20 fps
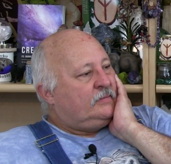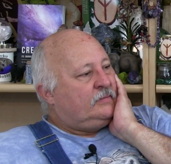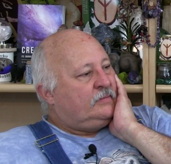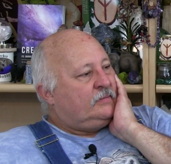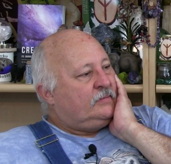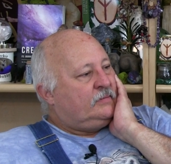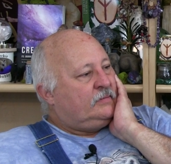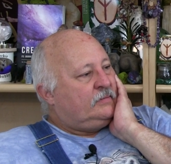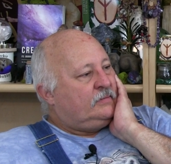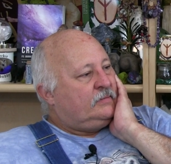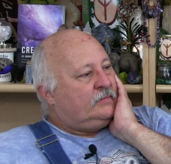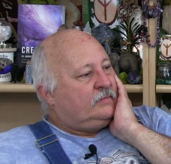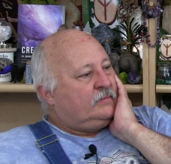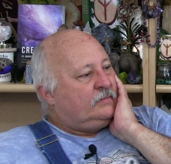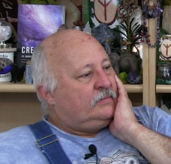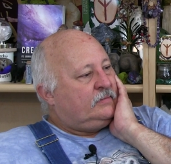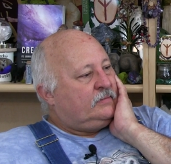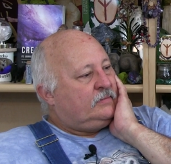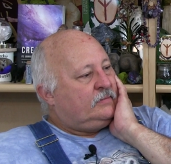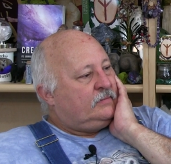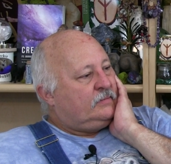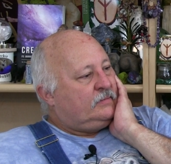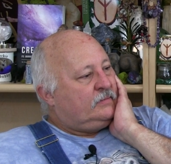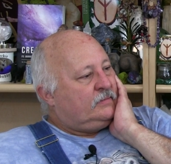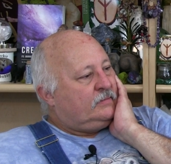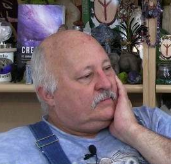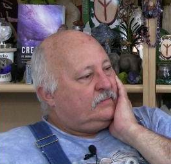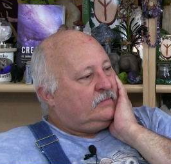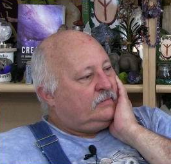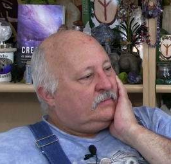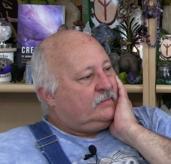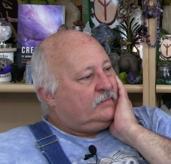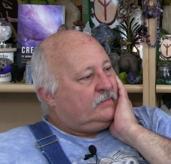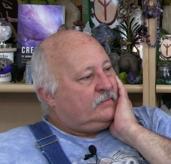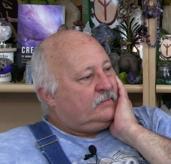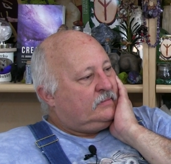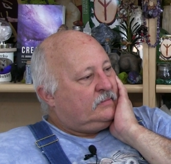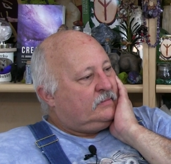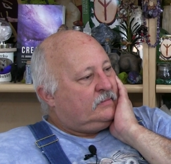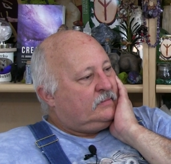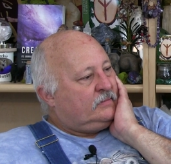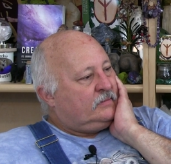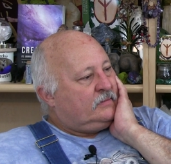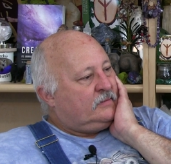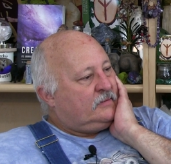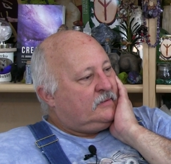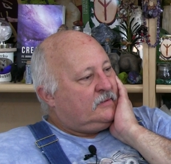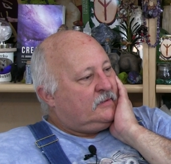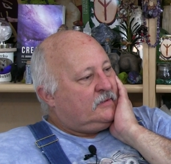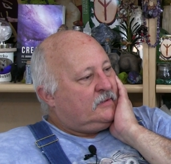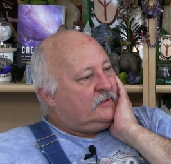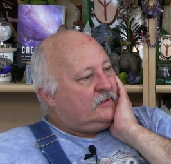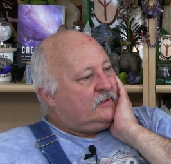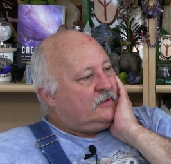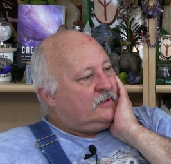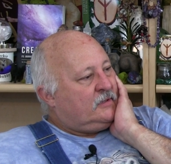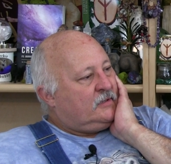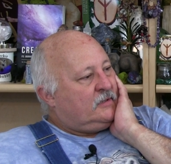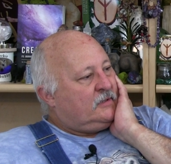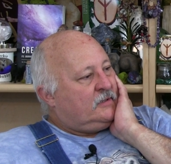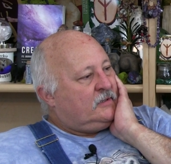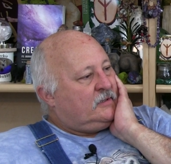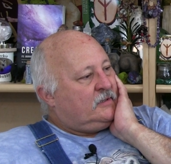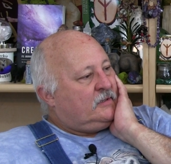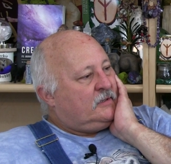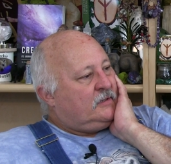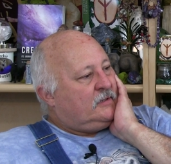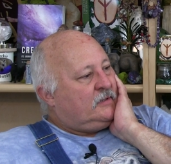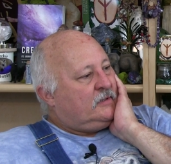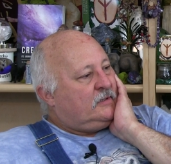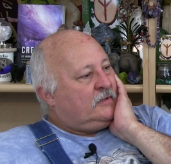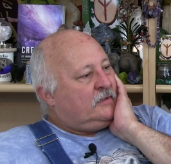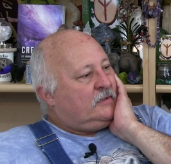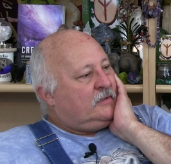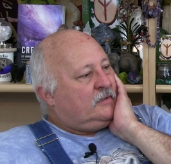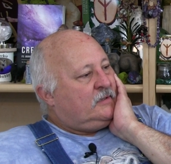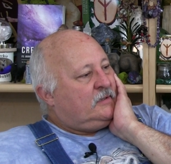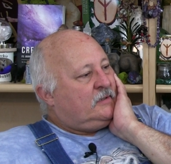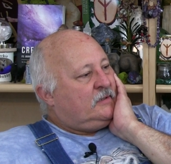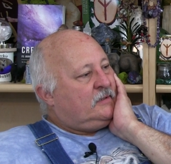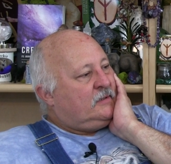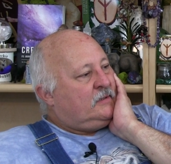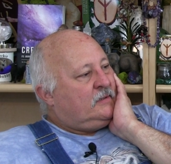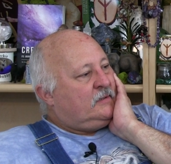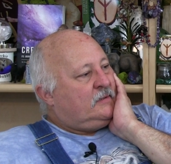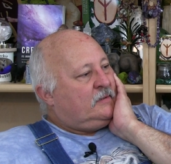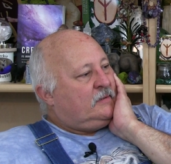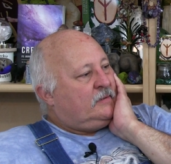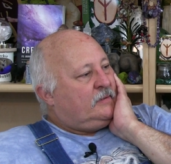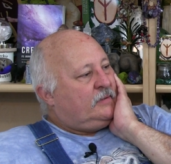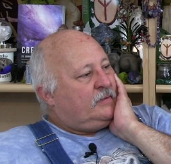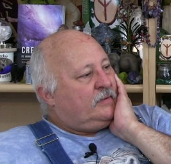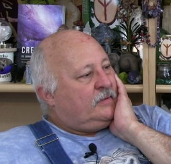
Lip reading: (no one is talking)